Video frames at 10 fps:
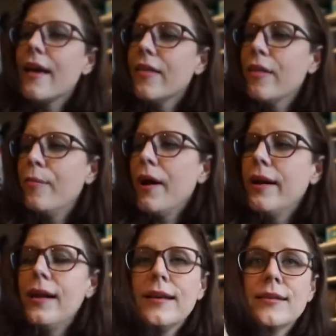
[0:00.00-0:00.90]
the
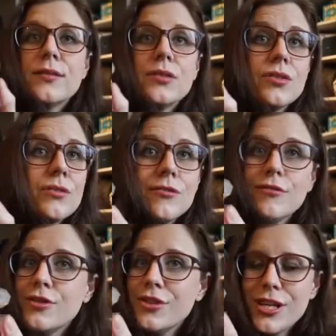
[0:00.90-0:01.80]
bottle is
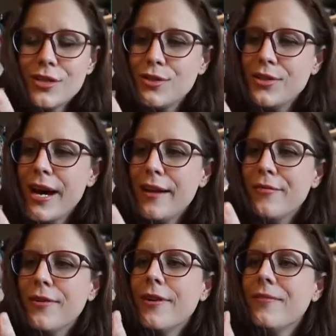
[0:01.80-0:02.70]
just to die
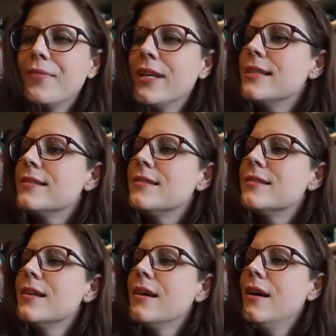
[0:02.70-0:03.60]
for.
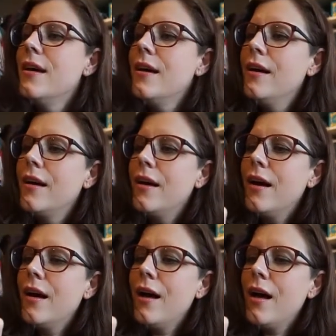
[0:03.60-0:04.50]
It's
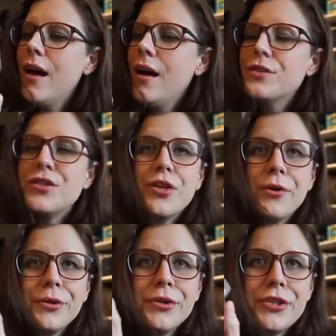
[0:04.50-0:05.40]
uh,
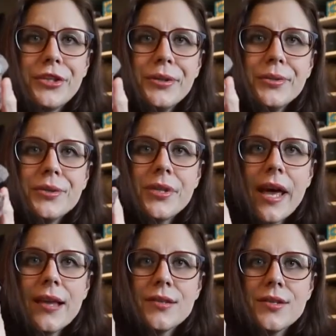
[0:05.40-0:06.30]
so cute
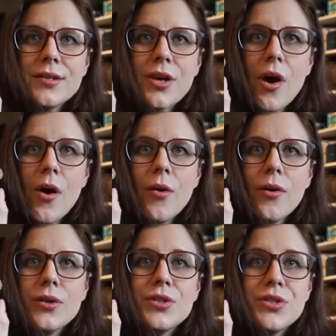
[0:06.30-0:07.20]
and
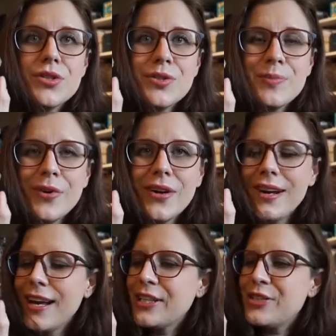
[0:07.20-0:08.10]
so super
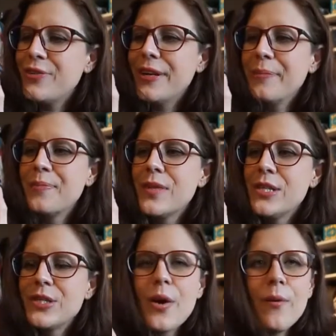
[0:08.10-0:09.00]
luxury.
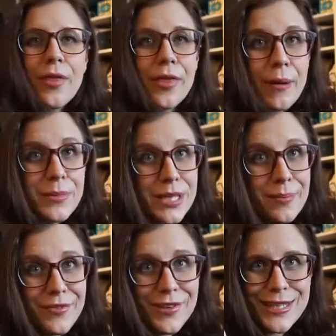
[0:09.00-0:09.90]
So thumbs
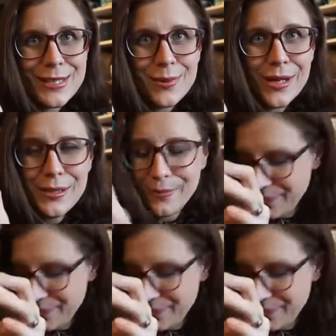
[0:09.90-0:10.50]
up for this one.